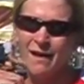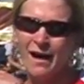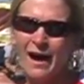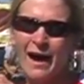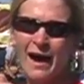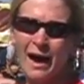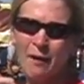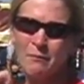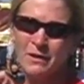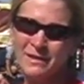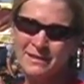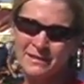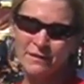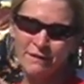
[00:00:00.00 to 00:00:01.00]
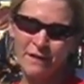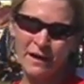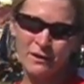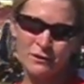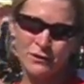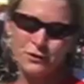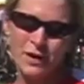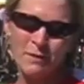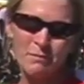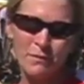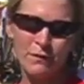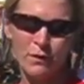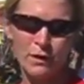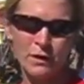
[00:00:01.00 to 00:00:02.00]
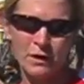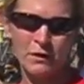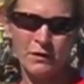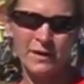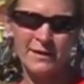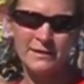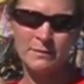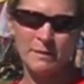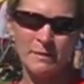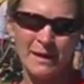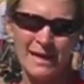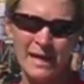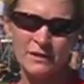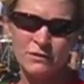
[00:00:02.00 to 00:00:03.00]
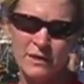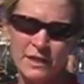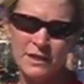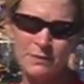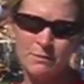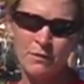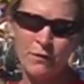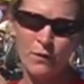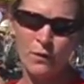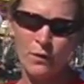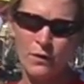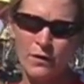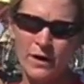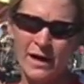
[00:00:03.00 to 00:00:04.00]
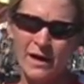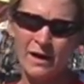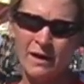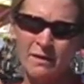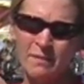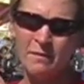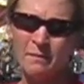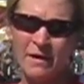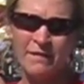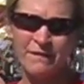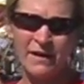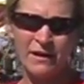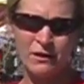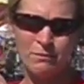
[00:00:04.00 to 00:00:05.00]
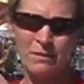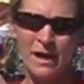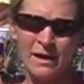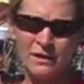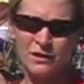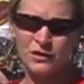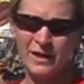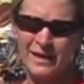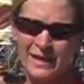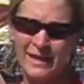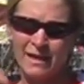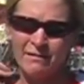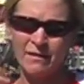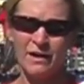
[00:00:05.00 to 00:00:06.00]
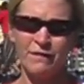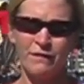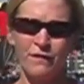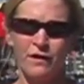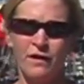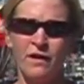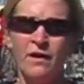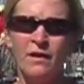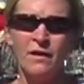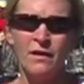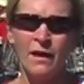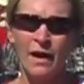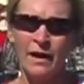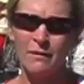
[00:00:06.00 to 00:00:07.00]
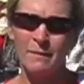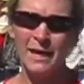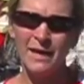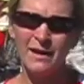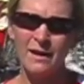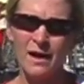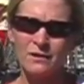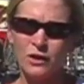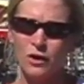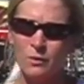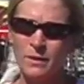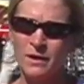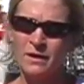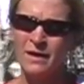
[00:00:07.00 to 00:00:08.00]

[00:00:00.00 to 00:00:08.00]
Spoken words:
Well, this is the final tune-up before Kona. This will be my last race before my final block of training, getting ready for Ironman in October.